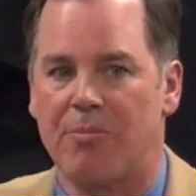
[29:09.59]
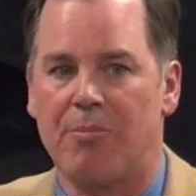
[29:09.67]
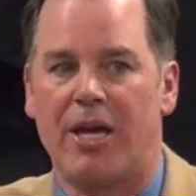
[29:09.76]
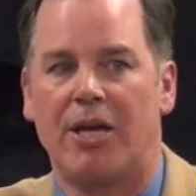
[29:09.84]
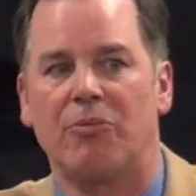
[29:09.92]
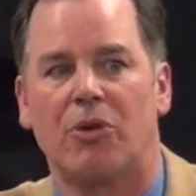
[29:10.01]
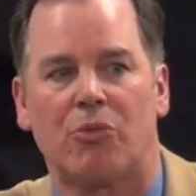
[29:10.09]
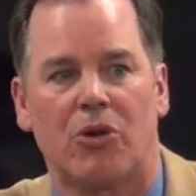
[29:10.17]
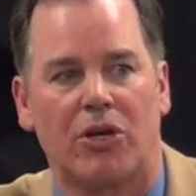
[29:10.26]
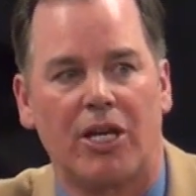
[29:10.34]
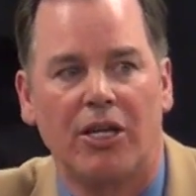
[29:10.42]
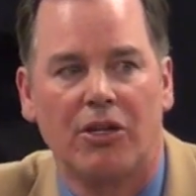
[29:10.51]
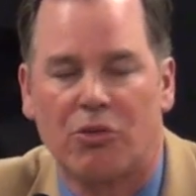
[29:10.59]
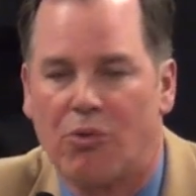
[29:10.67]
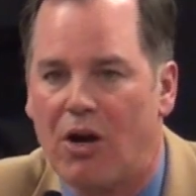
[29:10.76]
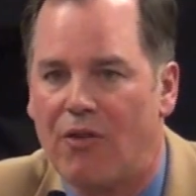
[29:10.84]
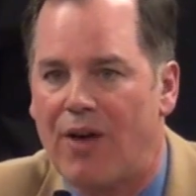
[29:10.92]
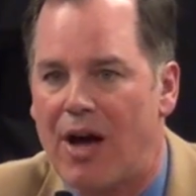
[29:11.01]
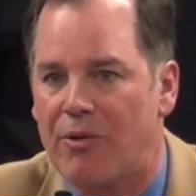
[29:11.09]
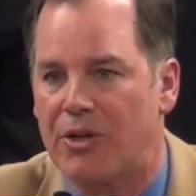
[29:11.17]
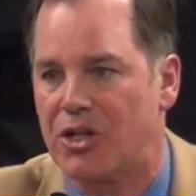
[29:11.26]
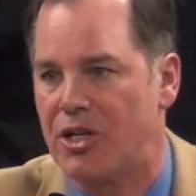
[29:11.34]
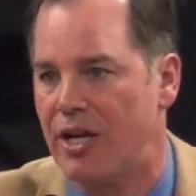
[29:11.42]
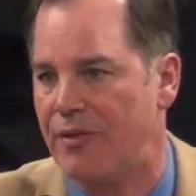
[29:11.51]
The men were working
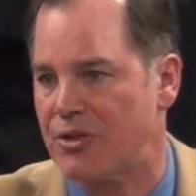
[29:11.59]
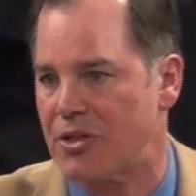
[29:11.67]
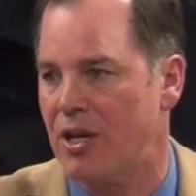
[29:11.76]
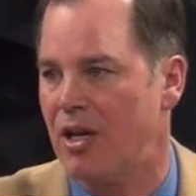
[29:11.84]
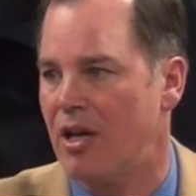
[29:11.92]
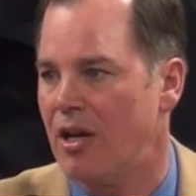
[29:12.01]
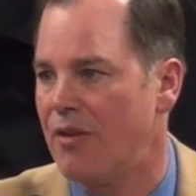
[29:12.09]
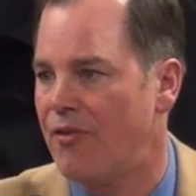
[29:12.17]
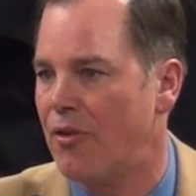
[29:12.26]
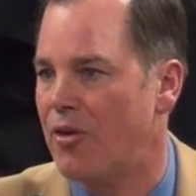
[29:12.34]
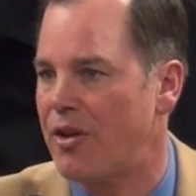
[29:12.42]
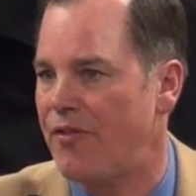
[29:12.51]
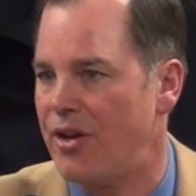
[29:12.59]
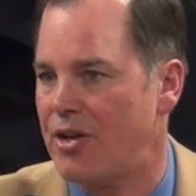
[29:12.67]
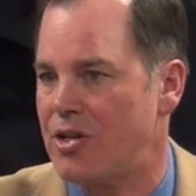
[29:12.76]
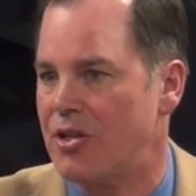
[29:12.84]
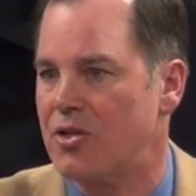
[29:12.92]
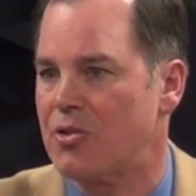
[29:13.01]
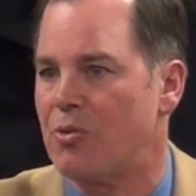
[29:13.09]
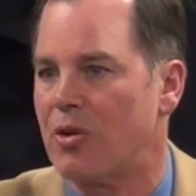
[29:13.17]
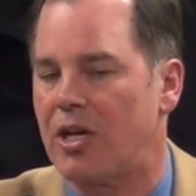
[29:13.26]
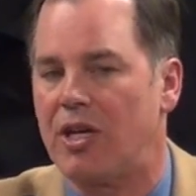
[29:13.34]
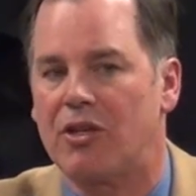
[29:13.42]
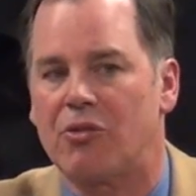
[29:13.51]
12-hour shifts, 4 divisions
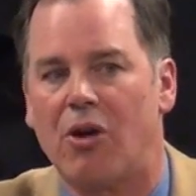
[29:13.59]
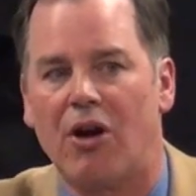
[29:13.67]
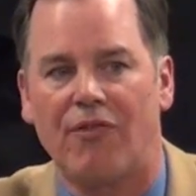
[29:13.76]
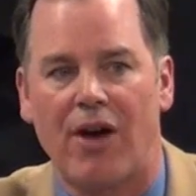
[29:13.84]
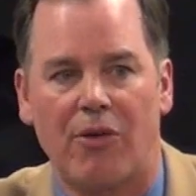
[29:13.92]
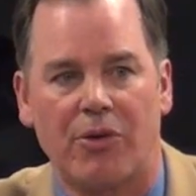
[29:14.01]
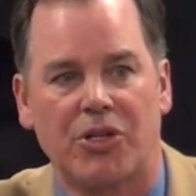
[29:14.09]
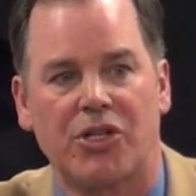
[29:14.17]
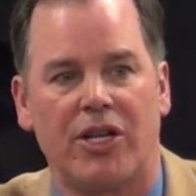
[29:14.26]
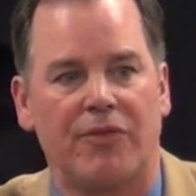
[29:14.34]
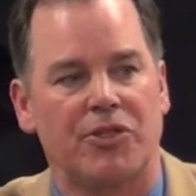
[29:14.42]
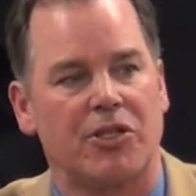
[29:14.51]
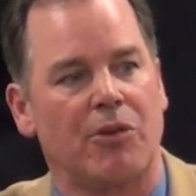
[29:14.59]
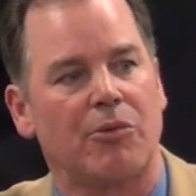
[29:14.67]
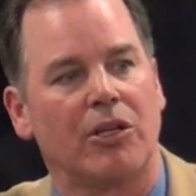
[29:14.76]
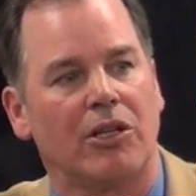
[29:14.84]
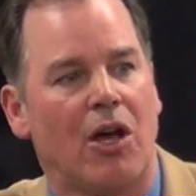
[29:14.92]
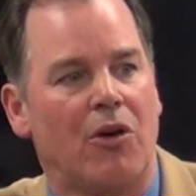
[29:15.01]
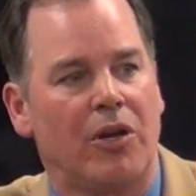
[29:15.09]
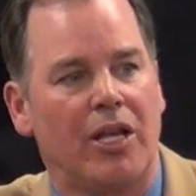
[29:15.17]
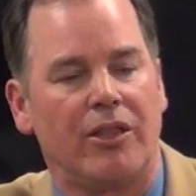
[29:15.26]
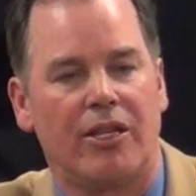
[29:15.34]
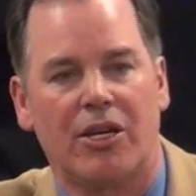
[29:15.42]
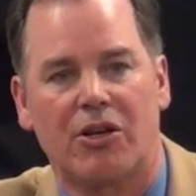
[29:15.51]
working 12-hour shifts. They were
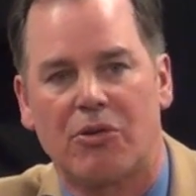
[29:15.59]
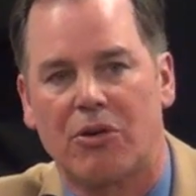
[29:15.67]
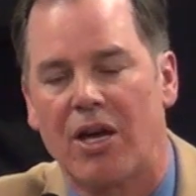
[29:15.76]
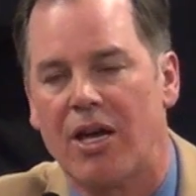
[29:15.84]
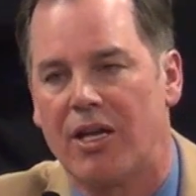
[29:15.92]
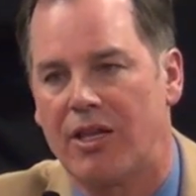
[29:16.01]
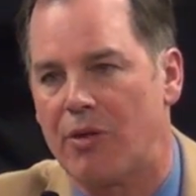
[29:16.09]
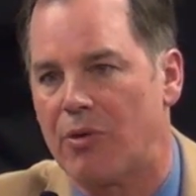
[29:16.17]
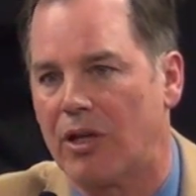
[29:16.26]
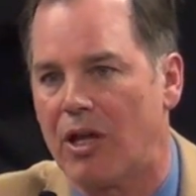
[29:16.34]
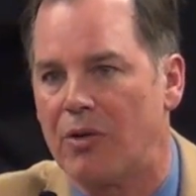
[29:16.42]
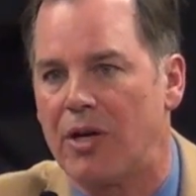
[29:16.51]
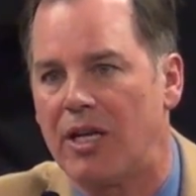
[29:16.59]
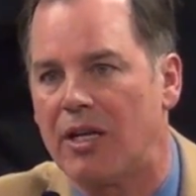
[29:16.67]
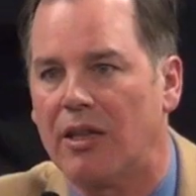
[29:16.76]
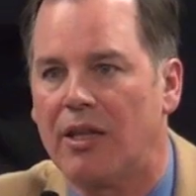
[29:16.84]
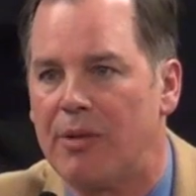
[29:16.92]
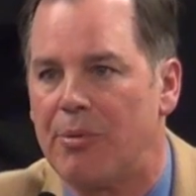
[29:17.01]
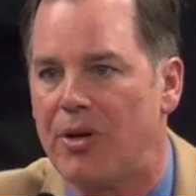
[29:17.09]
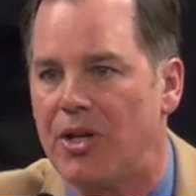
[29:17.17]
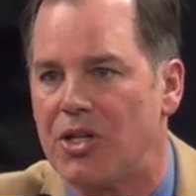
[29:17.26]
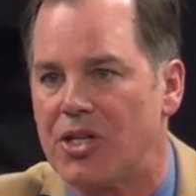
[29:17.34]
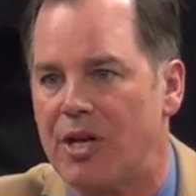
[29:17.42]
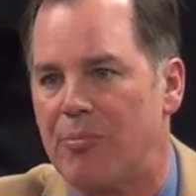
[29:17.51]
loading a
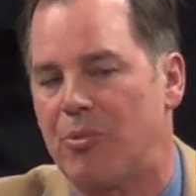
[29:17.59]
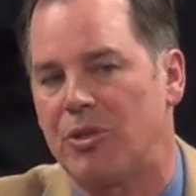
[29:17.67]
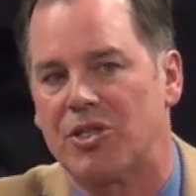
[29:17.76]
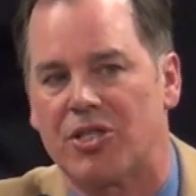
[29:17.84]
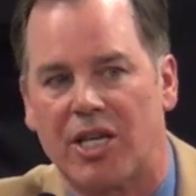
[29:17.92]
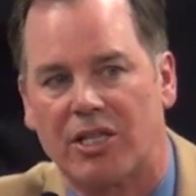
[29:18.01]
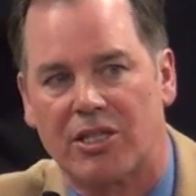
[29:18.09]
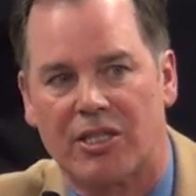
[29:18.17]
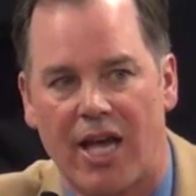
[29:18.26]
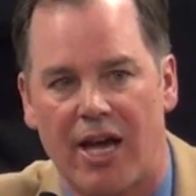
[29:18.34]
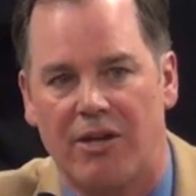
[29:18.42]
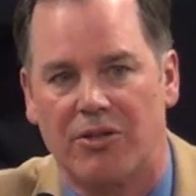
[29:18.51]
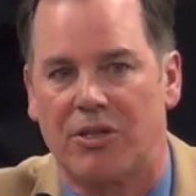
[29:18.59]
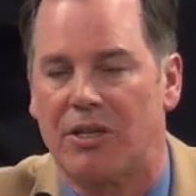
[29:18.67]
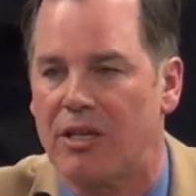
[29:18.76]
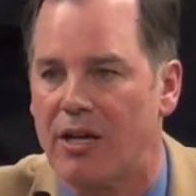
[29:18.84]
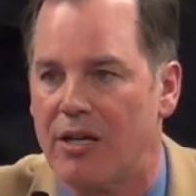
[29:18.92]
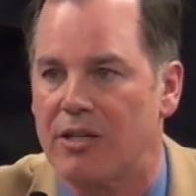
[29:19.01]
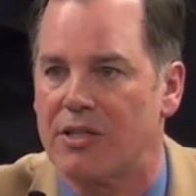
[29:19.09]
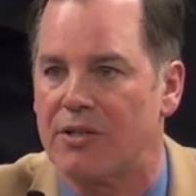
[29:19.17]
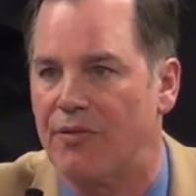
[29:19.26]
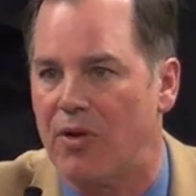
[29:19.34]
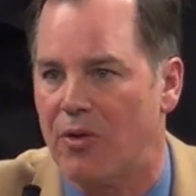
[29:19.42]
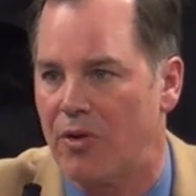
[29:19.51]
Liberty ship with 6,000
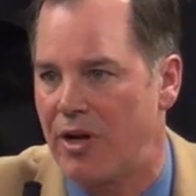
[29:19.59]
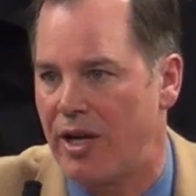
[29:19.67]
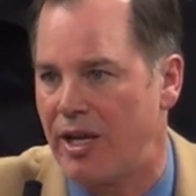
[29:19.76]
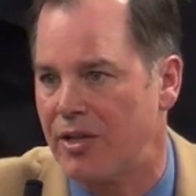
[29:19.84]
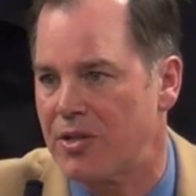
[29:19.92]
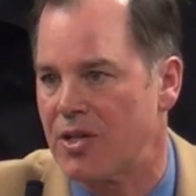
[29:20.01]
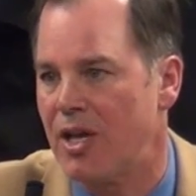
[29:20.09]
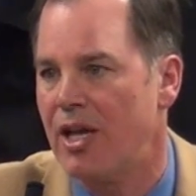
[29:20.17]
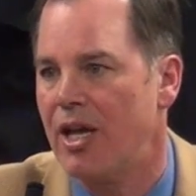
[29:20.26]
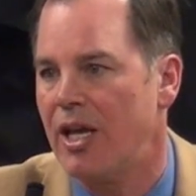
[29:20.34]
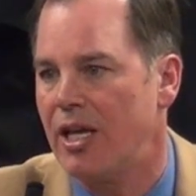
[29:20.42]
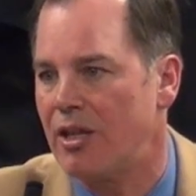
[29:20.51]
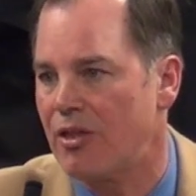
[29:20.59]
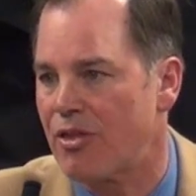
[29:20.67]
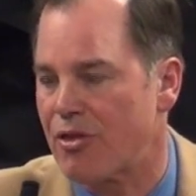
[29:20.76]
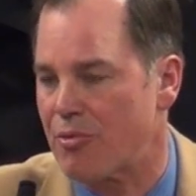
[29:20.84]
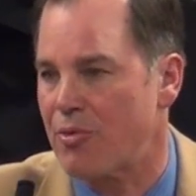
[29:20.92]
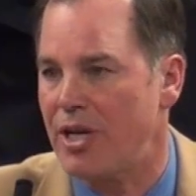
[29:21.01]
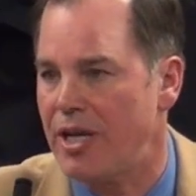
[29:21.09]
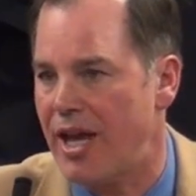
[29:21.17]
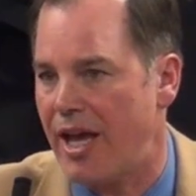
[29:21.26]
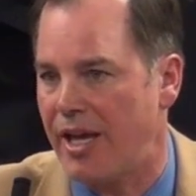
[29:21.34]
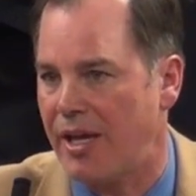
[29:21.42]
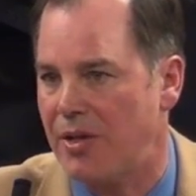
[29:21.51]
tons of ordnance in 3
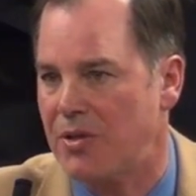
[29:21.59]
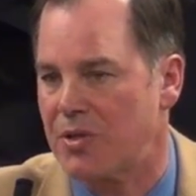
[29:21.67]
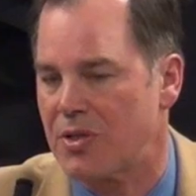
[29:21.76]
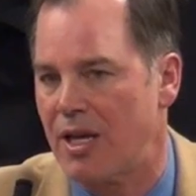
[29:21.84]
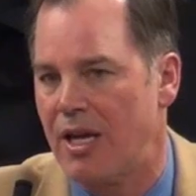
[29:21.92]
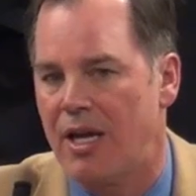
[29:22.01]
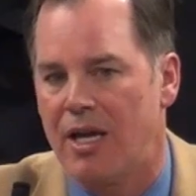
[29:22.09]
days.